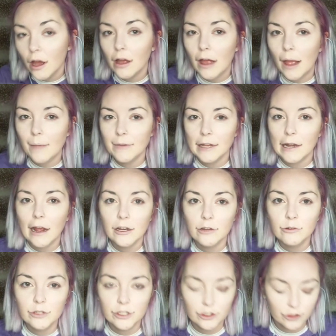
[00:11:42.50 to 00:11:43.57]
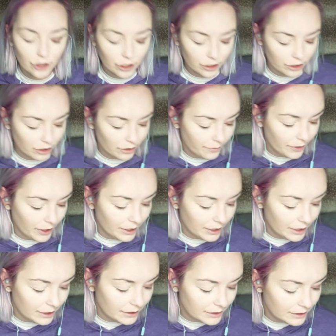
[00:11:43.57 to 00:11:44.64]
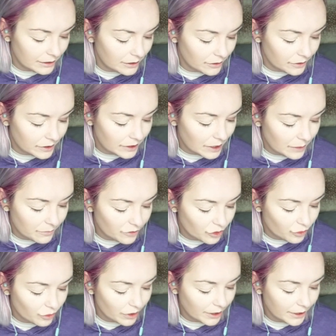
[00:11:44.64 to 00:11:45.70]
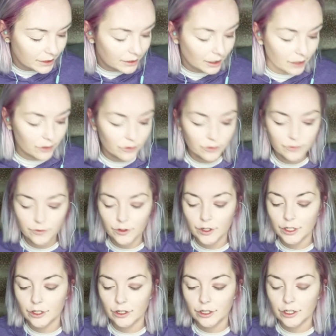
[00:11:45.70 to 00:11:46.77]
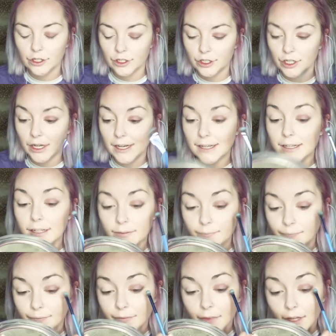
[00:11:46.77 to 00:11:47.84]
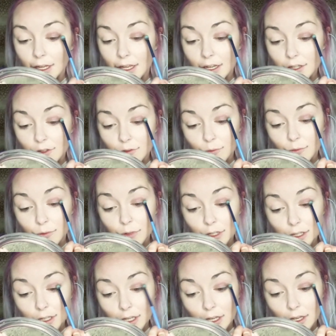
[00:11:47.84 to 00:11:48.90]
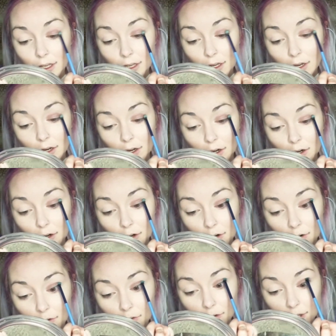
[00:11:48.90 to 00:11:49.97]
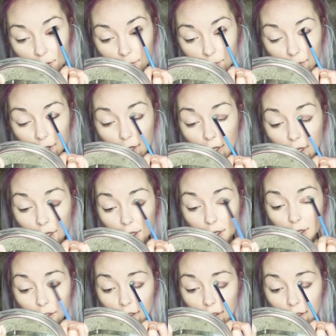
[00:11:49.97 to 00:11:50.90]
I mean, I know it's darker, but it still seems really subtle for a darker shade. And it's really, really pretty.